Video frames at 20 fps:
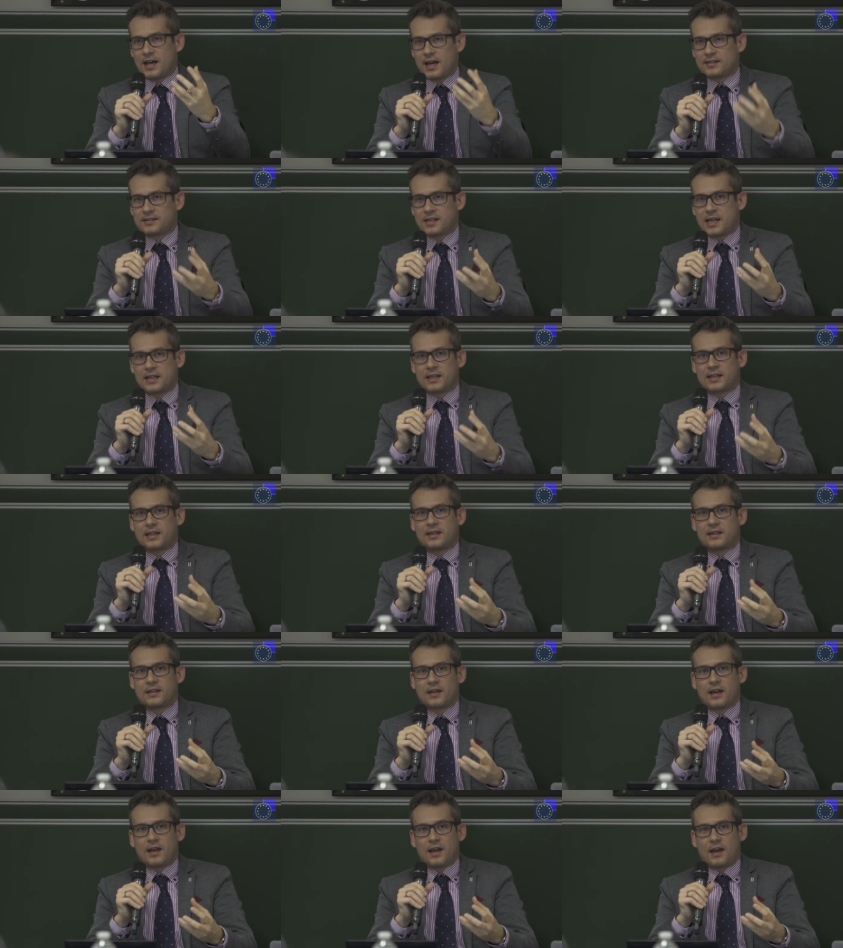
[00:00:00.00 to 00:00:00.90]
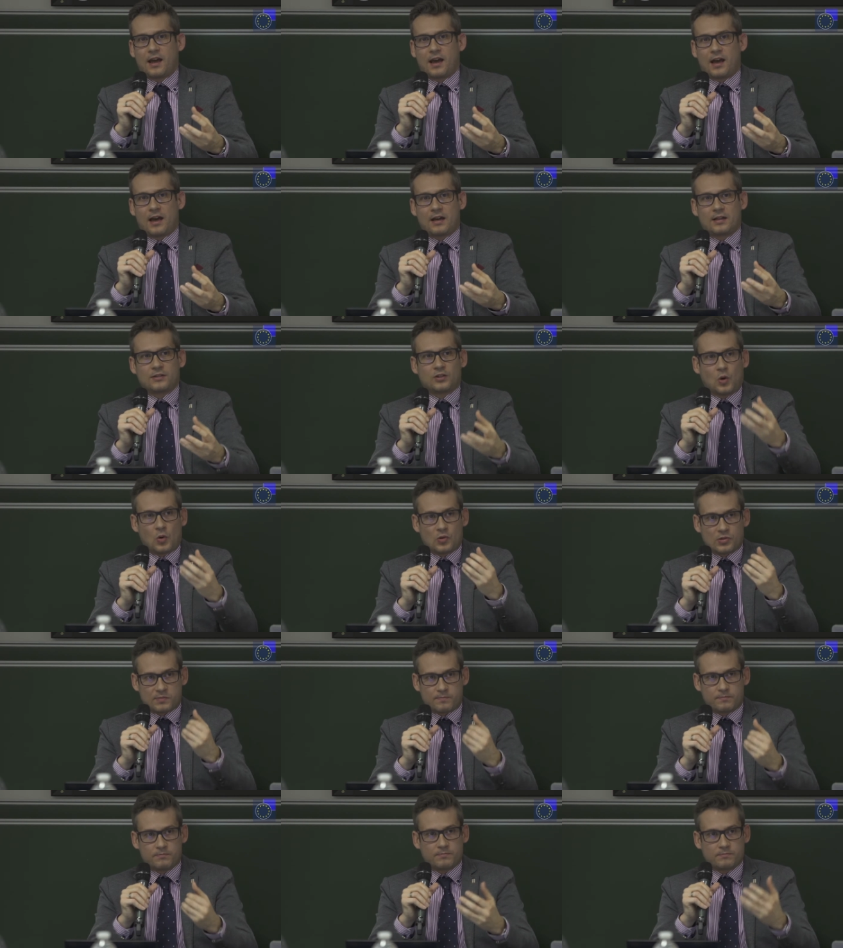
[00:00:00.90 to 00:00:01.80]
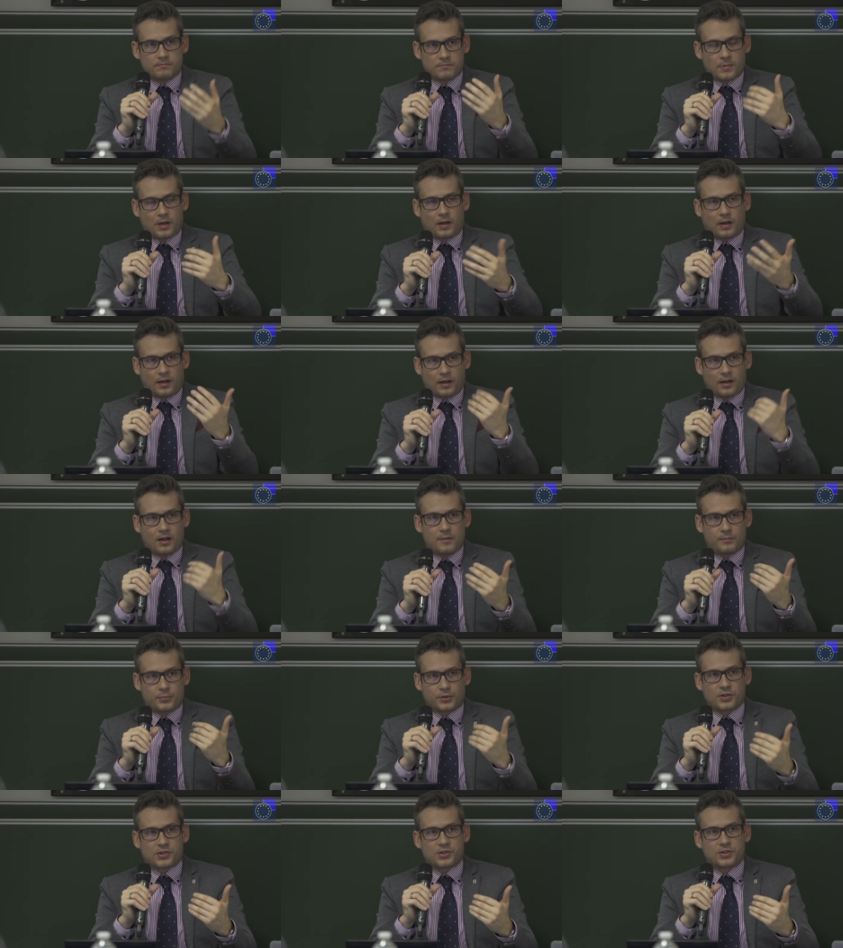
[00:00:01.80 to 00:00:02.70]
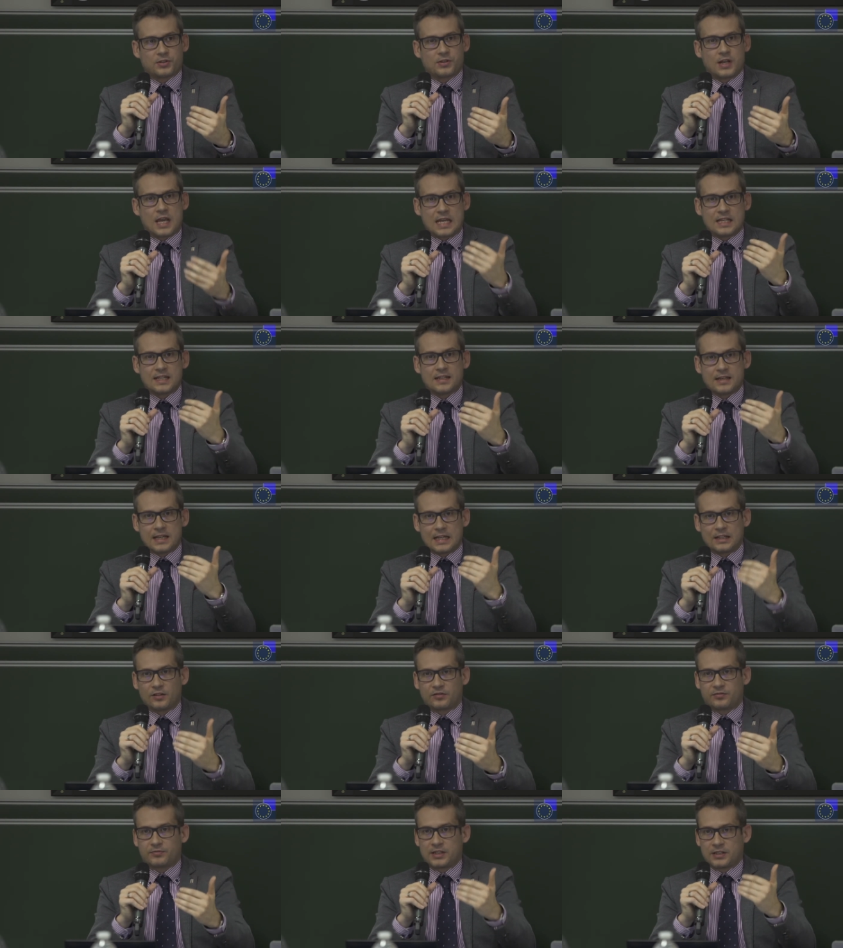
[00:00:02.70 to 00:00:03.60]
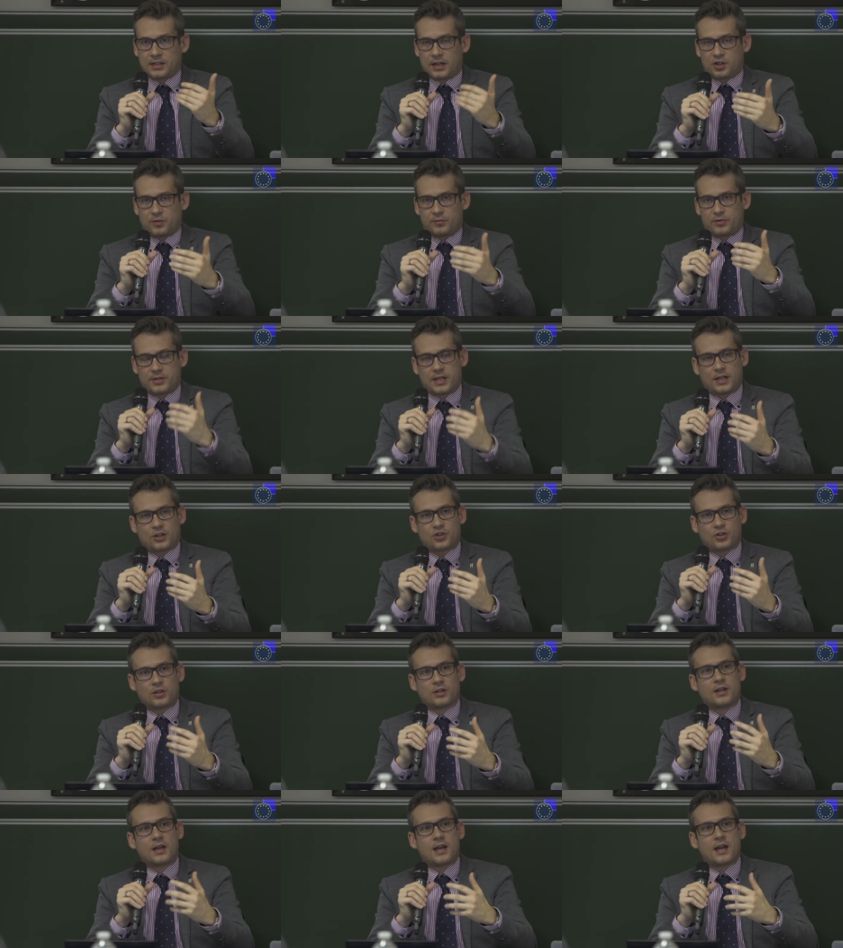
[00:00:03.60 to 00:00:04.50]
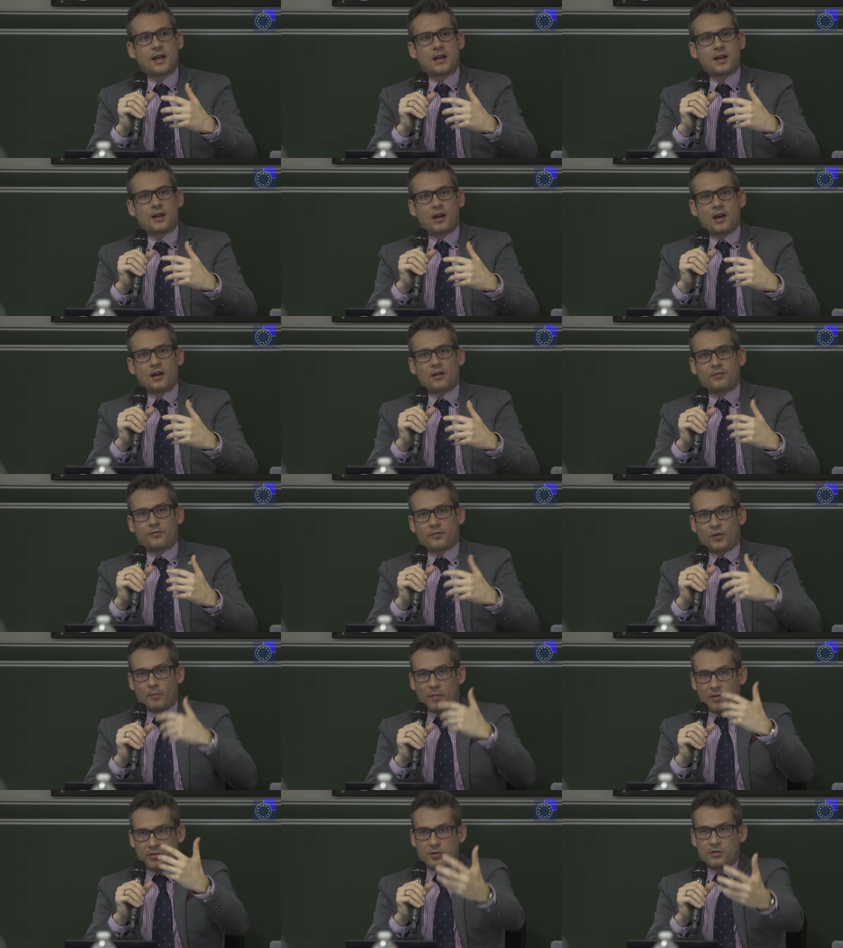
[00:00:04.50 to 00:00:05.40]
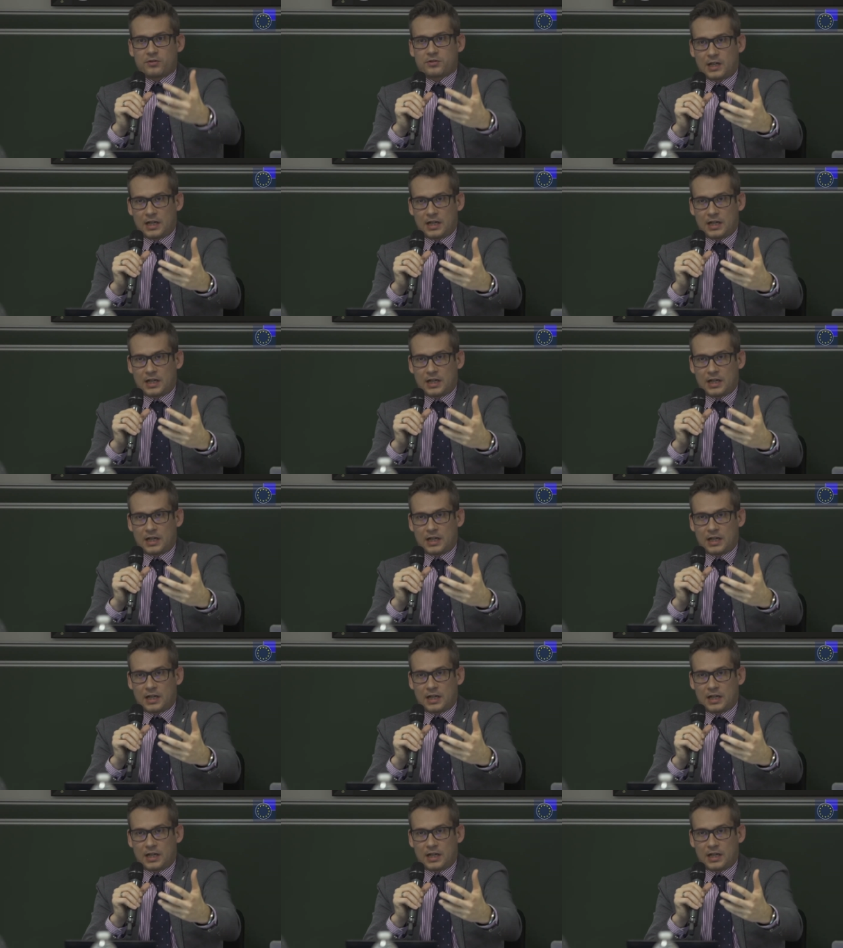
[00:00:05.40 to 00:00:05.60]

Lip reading: taking a person in need of international protection from a third